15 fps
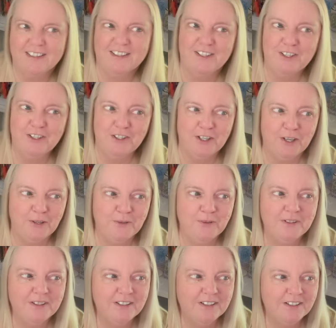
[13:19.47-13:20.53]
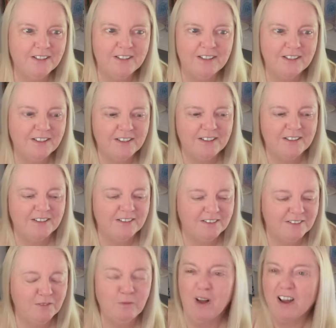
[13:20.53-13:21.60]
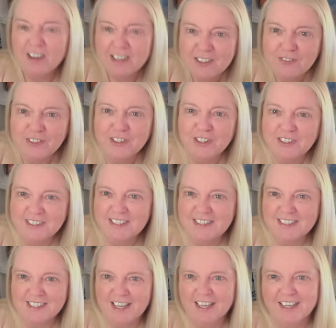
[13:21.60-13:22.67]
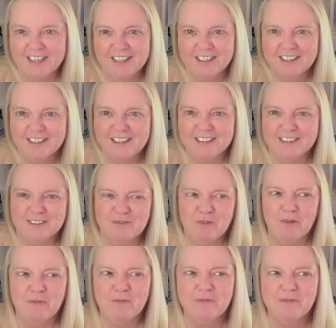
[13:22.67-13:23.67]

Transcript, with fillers: You know, white, for goodness sake, is what